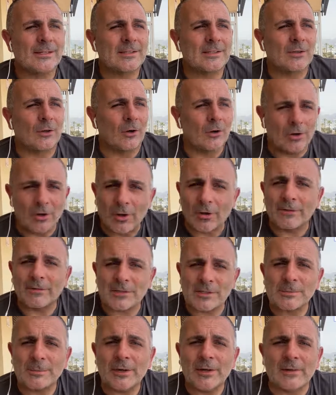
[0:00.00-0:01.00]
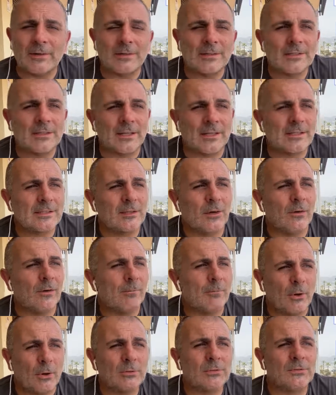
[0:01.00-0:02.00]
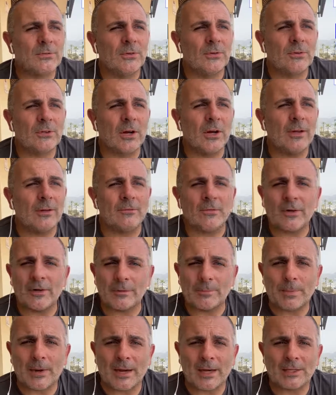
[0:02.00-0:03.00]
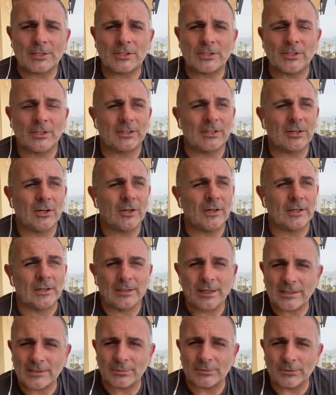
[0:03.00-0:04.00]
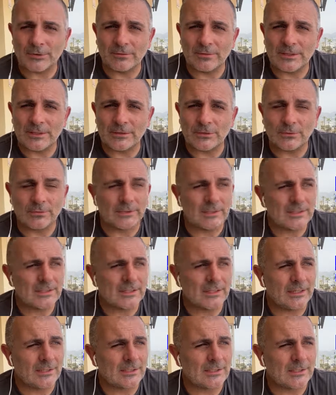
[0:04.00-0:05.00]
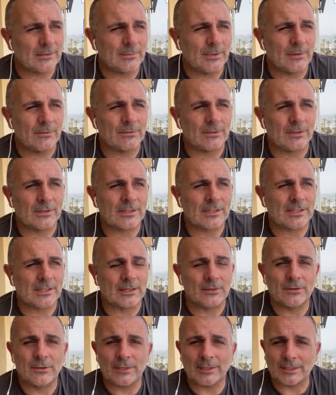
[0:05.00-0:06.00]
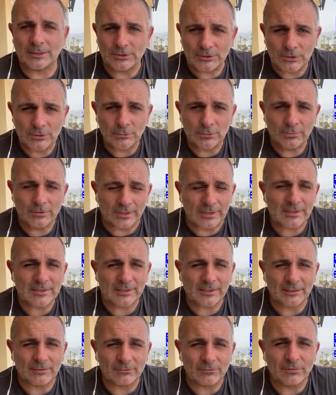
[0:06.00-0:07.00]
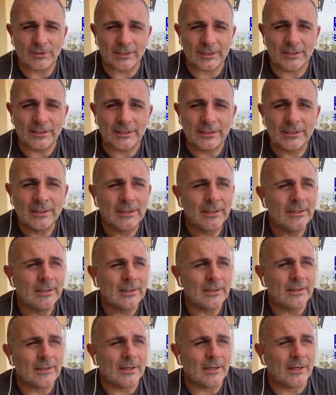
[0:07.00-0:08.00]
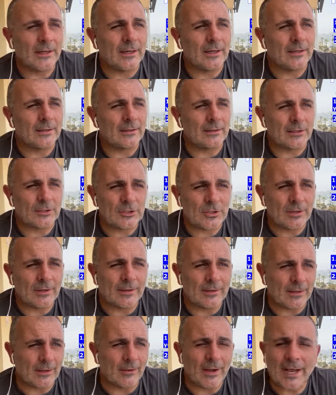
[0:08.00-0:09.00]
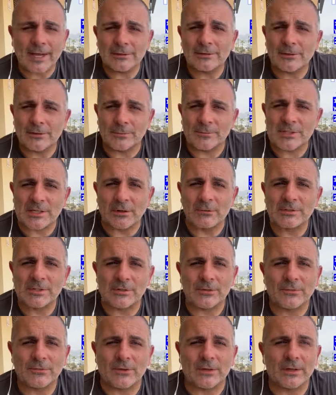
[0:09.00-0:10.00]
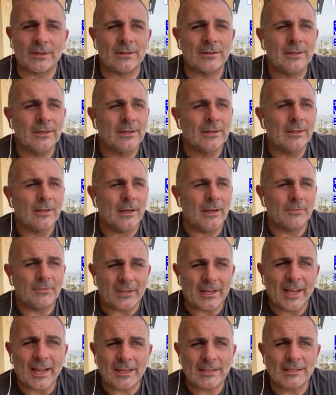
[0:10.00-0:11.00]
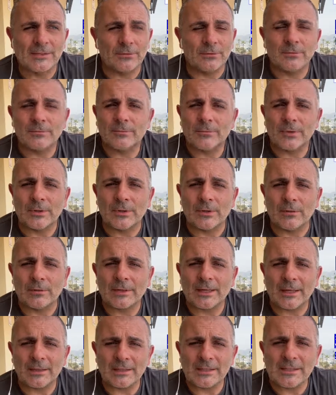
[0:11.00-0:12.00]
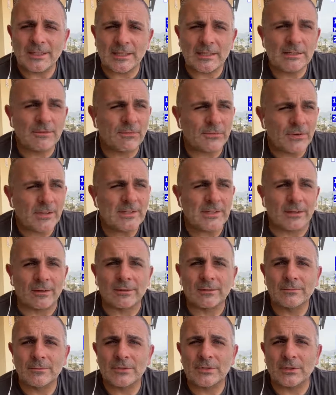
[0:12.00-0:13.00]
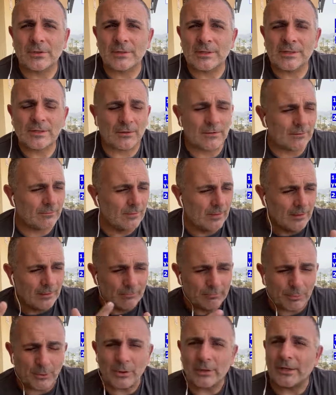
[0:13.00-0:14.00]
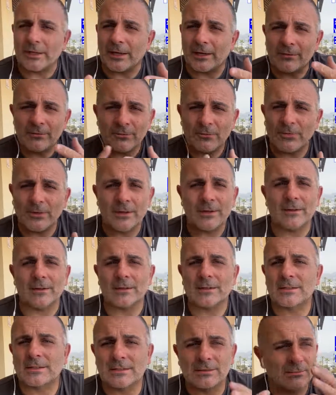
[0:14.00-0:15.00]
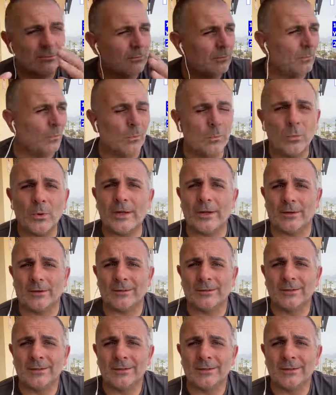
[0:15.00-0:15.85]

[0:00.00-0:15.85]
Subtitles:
got a lot of experience. He's not a boastful guy, very passionate guy. And that's what you need. You want these kids to be able to understand that they could do this. They could really, you know, handle themselves in a fight if they had to, you know, and get these kids fitter. So he's gone bullying, fitness, winner.